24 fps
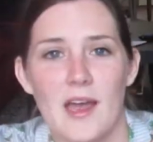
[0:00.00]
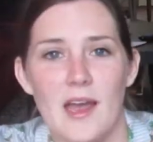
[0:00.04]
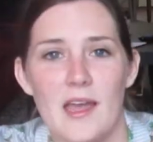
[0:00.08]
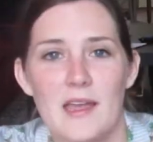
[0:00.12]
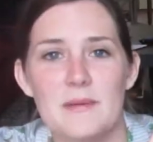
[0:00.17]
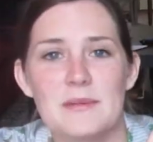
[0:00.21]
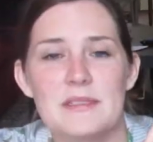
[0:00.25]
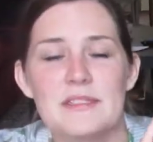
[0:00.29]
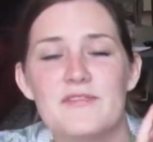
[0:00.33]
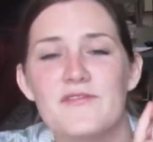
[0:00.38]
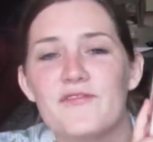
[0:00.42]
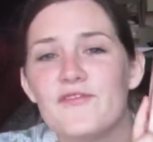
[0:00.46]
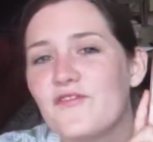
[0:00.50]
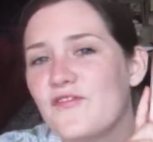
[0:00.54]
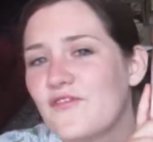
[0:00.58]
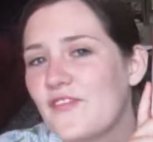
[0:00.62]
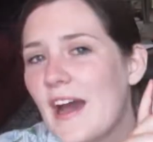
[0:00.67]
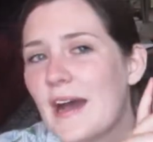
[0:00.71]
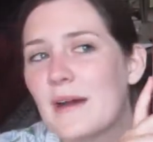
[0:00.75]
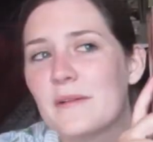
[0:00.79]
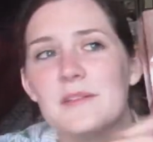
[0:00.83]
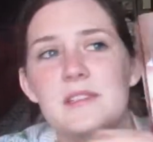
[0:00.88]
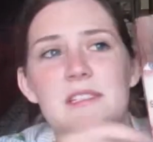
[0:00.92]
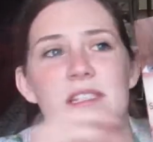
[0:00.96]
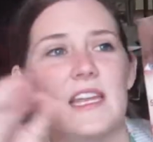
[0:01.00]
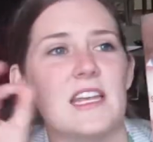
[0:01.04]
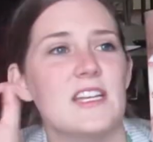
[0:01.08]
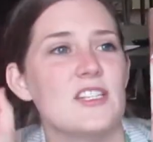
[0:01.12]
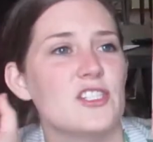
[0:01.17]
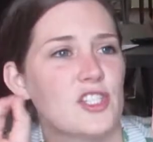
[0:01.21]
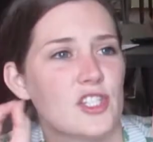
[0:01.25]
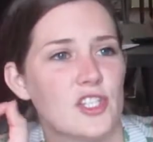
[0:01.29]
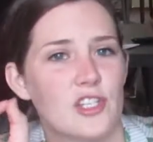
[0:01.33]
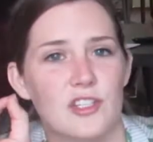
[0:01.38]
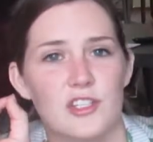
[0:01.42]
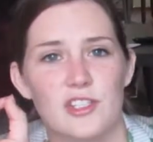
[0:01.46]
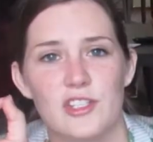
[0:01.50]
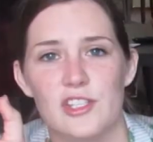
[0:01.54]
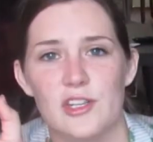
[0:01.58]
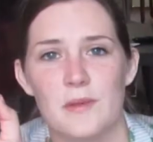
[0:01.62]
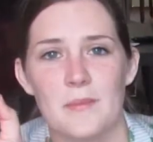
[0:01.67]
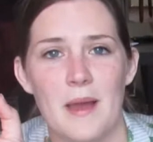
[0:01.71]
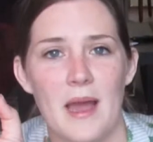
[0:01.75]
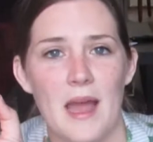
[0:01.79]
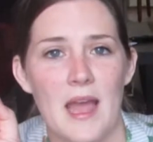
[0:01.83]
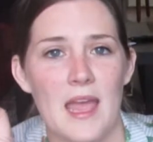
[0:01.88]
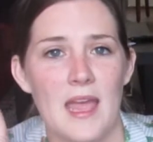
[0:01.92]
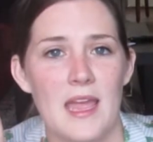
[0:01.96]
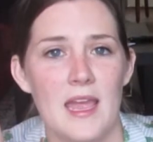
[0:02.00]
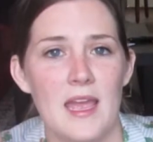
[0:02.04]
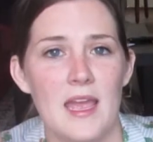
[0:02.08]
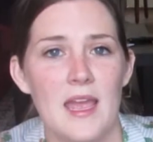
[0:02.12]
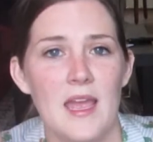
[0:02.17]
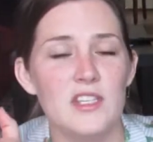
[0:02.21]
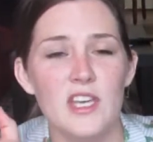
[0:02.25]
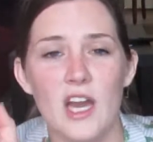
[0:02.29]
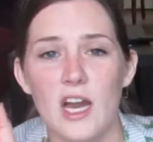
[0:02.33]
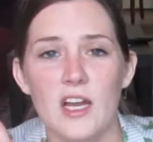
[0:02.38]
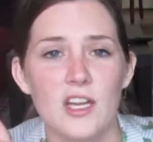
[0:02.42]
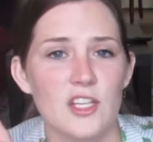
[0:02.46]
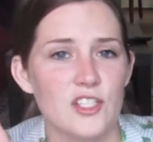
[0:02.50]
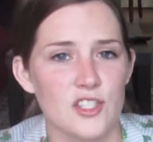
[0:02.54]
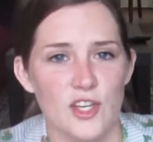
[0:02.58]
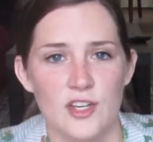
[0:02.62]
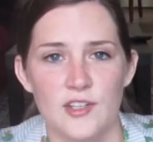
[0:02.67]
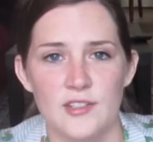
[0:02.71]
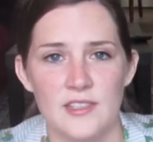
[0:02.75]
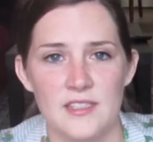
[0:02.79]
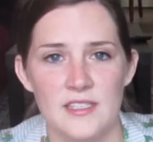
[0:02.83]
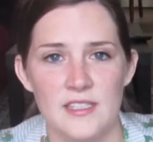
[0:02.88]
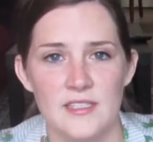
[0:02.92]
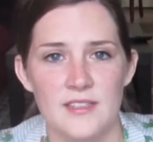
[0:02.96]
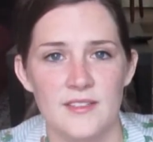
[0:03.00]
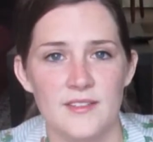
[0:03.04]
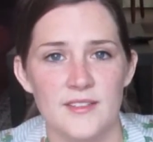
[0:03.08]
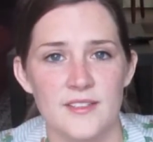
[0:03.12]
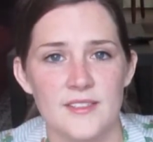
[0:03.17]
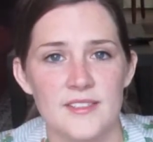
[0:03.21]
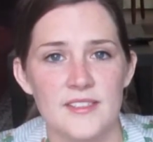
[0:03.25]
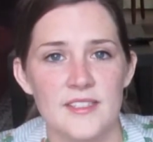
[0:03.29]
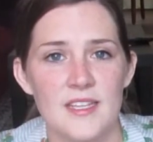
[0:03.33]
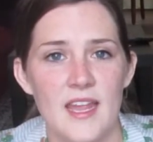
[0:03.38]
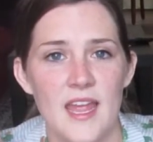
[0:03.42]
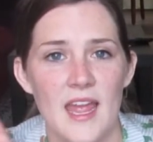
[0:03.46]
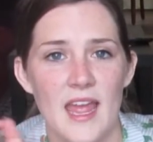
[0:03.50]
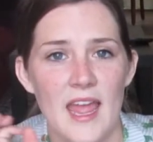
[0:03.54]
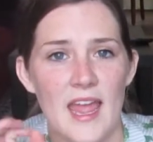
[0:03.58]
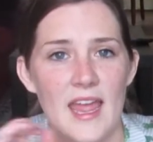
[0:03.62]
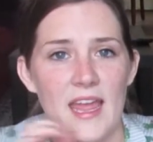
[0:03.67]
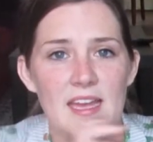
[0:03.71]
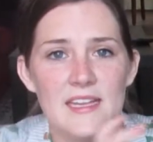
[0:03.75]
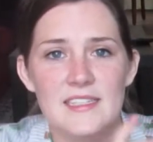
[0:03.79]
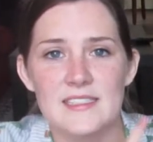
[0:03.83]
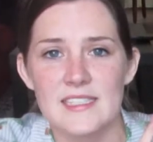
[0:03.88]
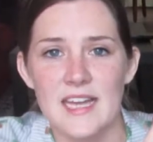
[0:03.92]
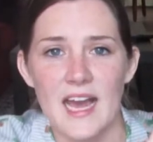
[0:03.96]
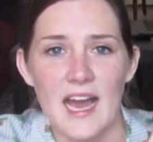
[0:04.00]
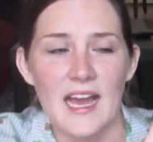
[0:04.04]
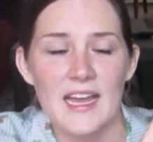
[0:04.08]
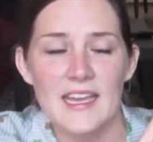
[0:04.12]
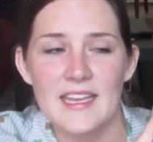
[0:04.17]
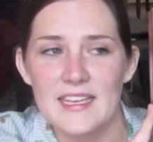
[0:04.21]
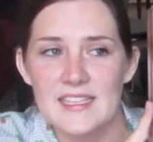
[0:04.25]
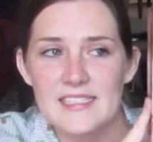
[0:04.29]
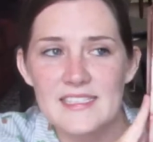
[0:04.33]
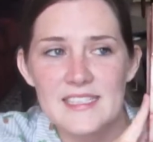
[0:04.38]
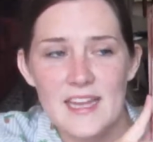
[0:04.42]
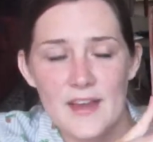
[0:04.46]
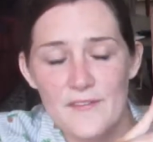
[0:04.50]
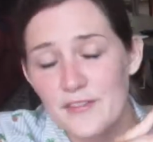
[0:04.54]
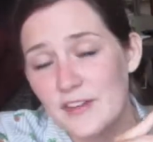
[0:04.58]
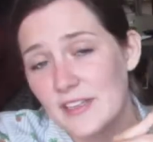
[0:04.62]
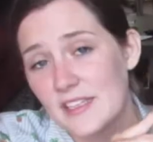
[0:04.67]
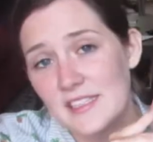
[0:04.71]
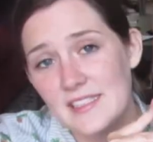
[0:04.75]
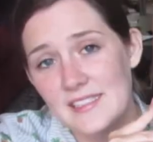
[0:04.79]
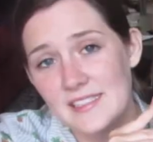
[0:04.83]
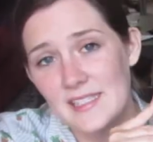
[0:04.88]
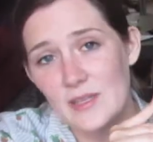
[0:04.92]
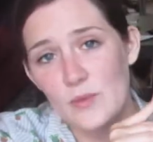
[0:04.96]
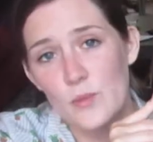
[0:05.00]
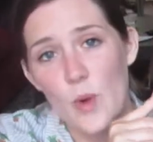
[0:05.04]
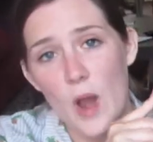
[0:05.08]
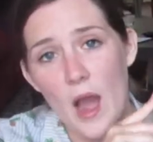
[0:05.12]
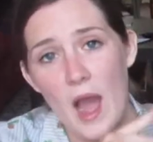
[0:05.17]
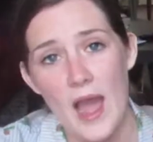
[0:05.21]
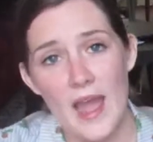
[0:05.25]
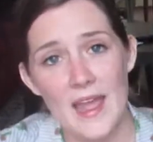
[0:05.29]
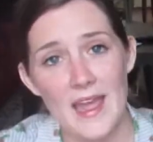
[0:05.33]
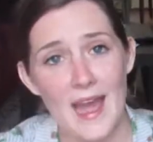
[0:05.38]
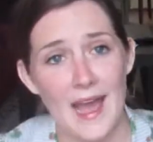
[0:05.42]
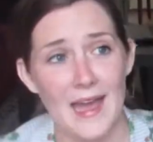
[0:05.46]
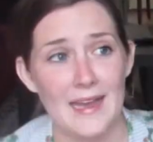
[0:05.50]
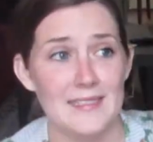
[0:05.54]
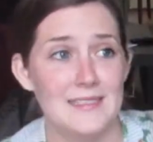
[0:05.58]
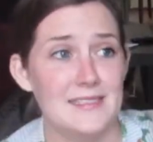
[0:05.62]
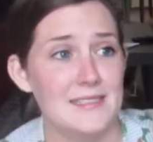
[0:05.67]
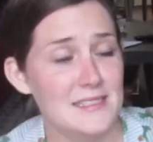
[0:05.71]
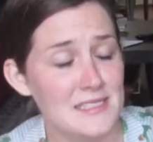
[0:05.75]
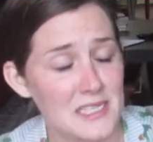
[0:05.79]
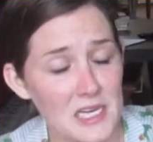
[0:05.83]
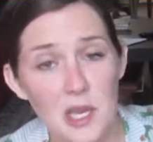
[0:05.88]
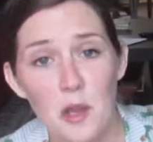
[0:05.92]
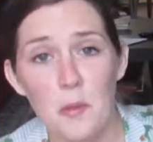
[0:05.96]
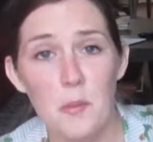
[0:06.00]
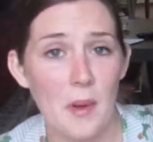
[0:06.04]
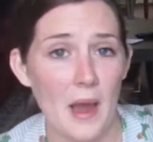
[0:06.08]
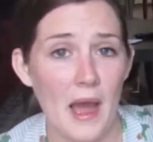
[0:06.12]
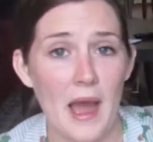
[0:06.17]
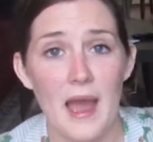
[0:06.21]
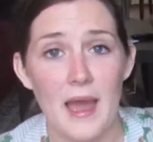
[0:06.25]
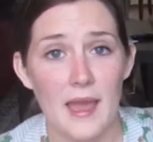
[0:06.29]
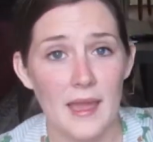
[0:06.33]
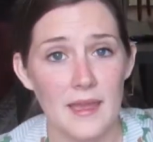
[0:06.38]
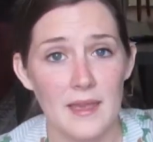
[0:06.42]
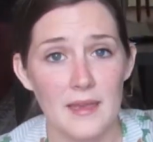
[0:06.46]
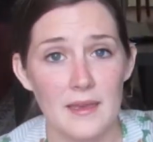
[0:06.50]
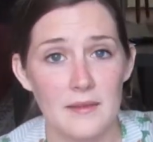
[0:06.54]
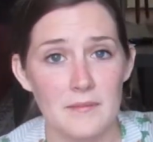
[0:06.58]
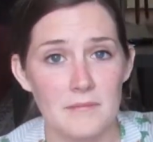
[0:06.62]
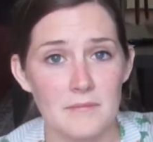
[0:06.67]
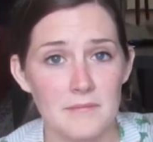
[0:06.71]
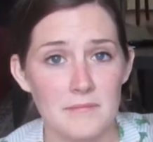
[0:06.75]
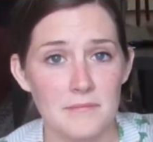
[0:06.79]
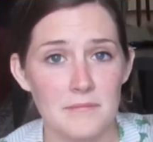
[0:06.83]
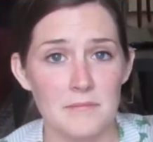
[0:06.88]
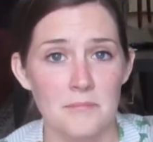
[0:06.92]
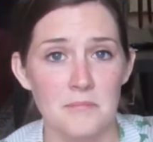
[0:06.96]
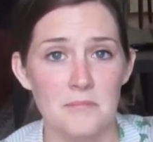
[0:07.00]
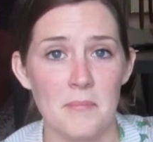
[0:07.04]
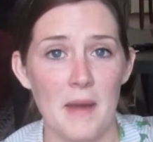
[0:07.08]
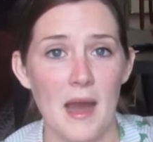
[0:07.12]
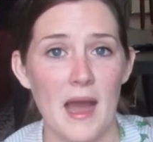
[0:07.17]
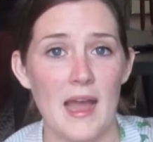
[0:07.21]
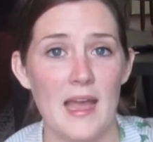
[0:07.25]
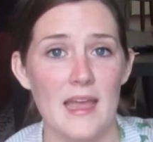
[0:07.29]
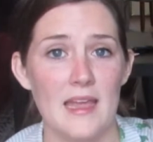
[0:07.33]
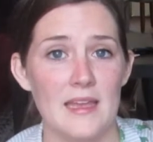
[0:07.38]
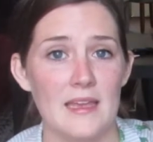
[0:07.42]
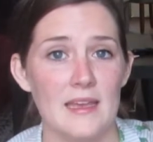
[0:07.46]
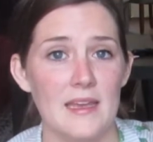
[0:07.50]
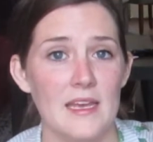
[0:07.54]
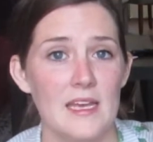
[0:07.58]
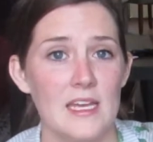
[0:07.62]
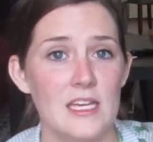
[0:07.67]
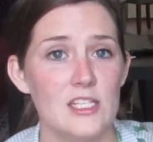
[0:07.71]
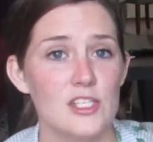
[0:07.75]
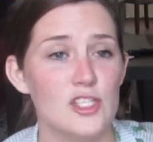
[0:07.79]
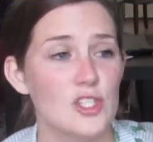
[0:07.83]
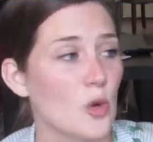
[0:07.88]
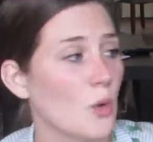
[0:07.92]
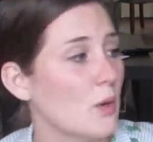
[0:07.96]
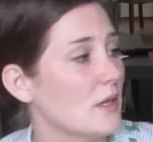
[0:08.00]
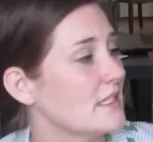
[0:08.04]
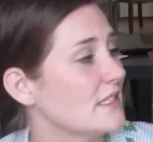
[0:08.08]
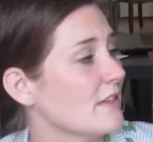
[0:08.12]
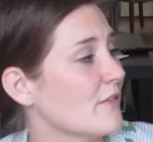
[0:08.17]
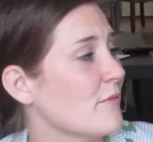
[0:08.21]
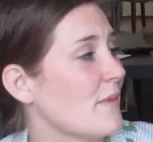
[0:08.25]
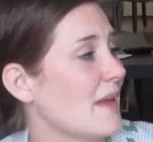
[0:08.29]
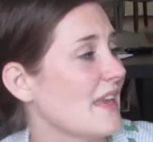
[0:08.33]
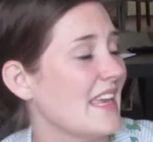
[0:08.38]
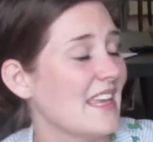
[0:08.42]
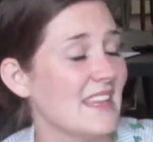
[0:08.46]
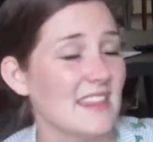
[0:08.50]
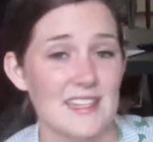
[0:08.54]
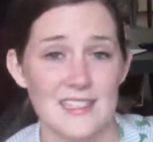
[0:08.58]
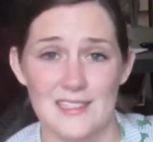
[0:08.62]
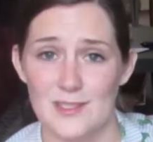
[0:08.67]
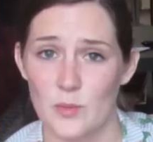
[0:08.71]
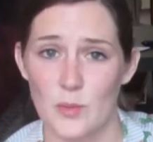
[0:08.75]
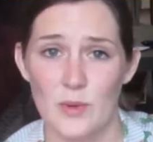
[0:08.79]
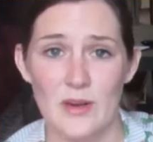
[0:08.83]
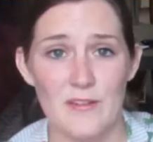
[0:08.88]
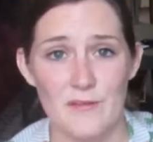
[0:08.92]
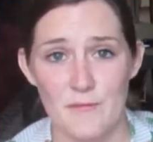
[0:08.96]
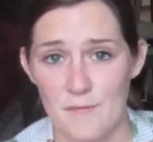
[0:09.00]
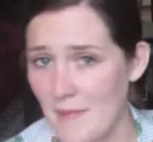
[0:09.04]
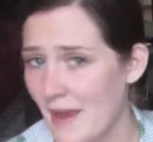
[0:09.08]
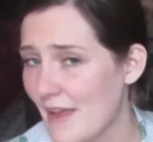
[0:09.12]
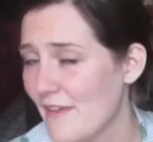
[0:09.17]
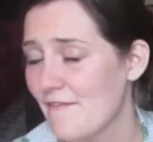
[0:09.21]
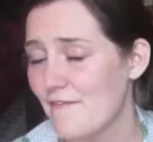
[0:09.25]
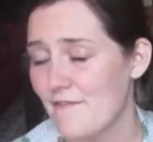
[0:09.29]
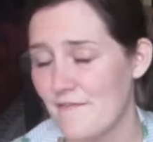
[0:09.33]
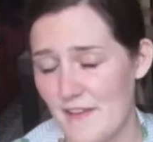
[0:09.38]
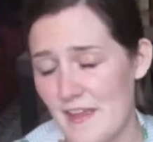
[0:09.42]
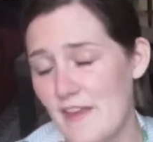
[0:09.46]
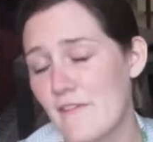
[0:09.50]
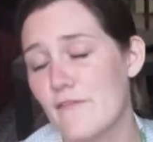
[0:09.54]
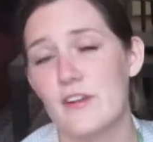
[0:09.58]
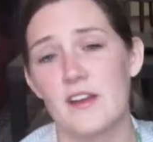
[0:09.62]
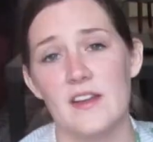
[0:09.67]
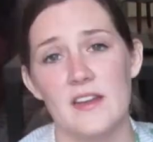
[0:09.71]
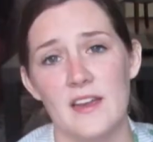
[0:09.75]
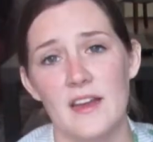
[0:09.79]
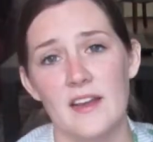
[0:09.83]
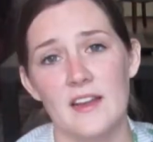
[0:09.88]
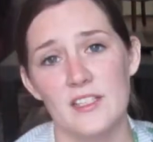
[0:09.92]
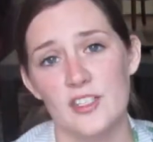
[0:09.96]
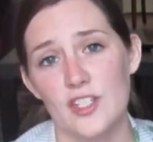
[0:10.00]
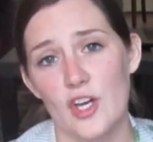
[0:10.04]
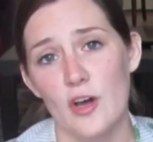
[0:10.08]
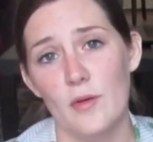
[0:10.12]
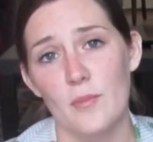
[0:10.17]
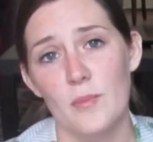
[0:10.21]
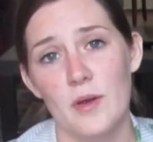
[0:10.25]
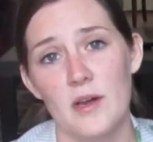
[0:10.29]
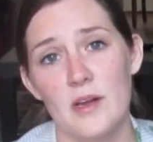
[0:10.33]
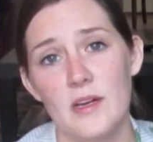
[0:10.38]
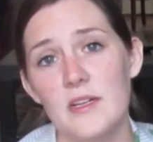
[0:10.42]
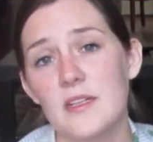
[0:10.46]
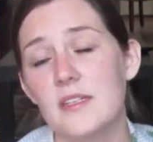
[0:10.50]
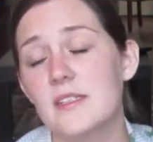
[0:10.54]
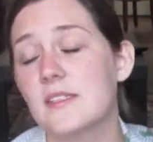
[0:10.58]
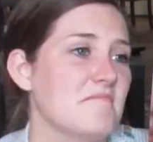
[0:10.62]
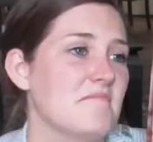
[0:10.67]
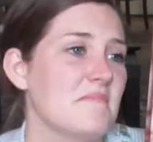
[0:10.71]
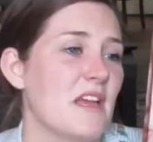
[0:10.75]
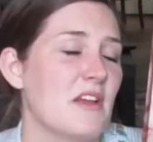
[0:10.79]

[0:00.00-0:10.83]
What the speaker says: It was foundational to my young adult years, and I can definitely see why I stick by my choice of making this one of my favorite young adult books.